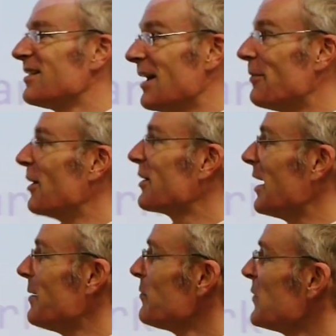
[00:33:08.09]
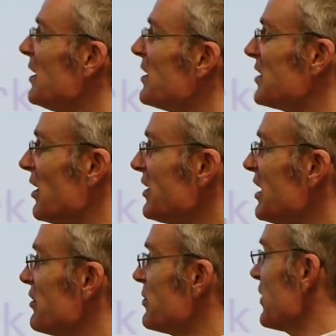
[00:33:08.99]
Yeah, okay. So the idea
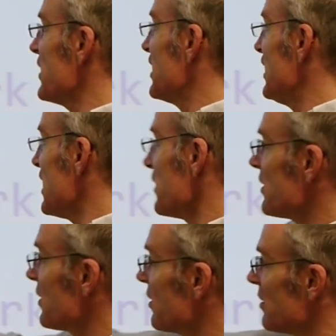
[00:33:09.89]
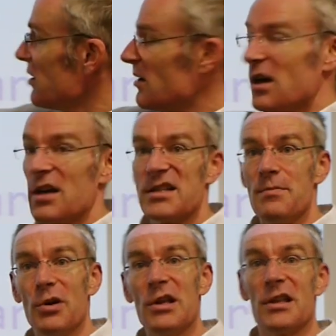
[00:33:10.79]
is we create a link, a
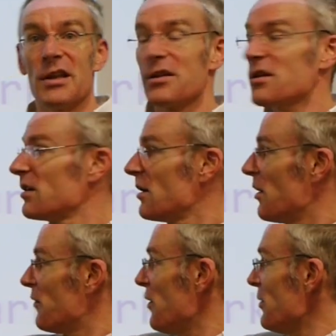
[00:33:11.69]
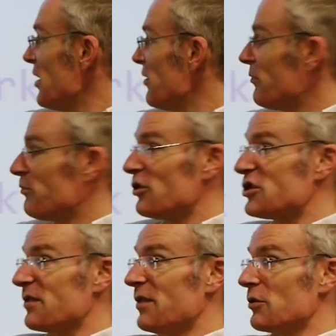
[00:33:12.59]
symbolic link, from our
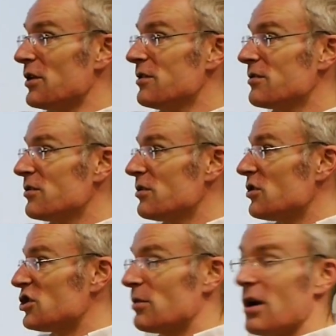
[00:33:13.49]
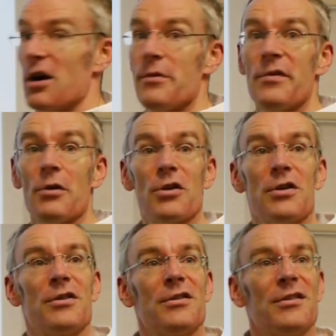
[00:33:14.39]
project folder to our home folder.
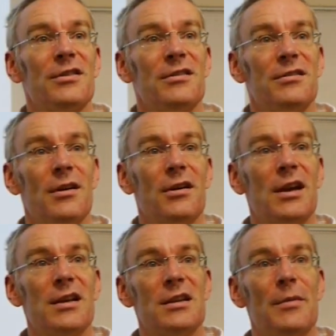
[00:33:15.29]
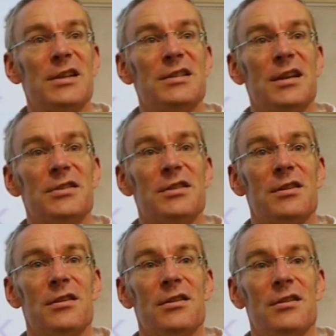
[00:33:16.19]
Okay, is that making sense?
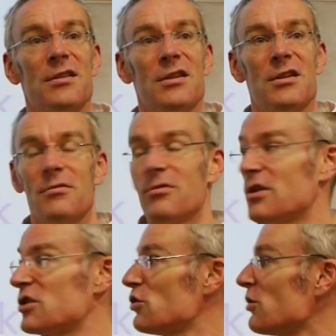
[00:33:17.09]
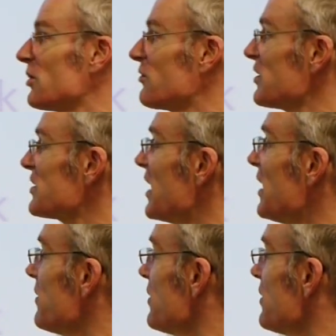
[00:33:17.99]
We create a shortcut across there,